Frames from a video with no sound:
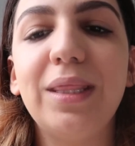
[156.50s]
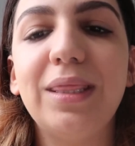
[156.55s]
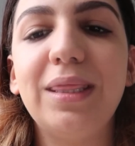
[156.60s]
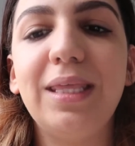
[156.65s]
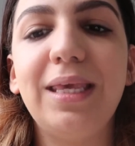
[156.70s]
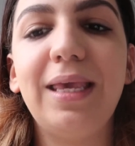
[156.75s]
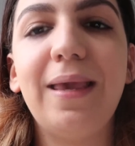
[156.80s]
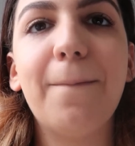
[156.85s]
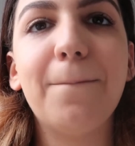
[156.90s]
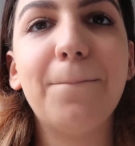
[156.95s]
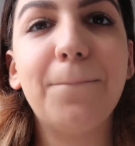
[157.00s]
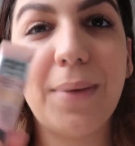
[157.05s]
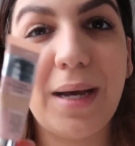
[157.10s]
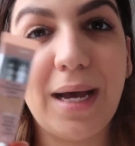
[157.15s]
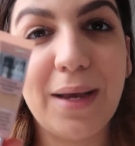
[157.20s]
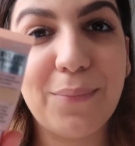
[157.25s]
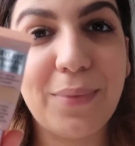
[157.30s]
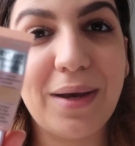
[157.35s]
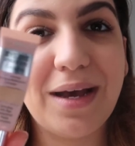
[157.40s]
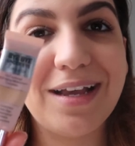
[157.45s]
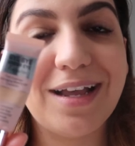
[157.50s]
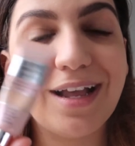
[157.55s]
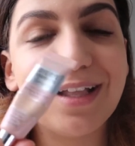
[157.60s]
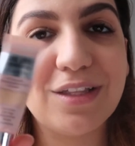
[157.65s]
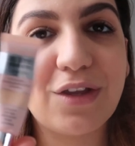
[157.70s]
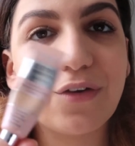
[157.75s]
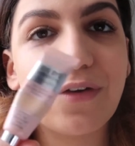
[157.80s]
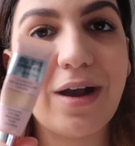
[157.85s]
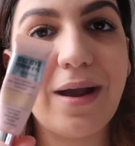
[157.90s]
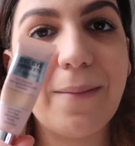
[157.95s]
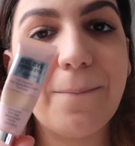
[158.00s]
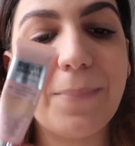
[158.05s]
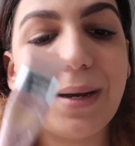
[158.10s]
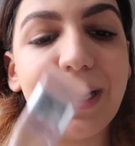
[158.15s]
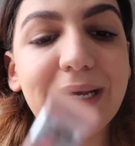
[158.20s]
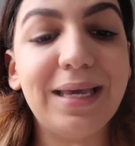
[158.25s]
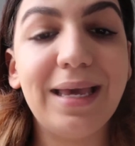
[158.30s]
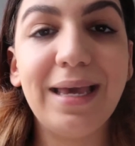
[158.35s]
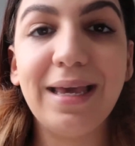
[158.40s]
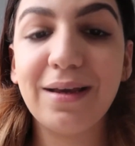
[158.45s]
the Bye Bye Under Eye
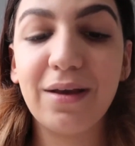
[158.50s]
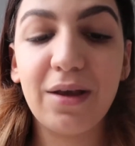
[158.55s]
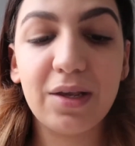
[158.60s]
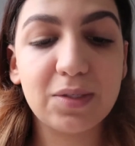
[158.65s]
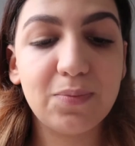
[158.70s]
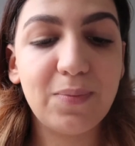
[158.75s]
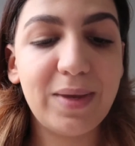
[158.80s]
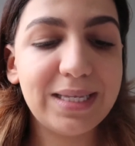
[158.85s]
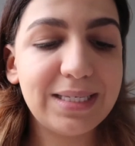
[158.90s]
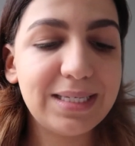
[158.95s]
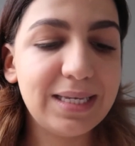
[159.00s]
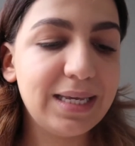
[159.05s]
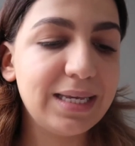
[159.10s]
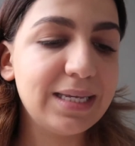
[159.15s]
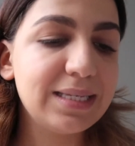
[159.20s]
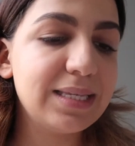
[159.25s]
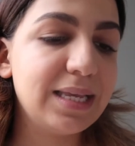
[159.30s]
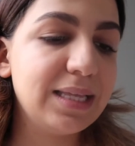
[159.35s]
by It Cosmetics,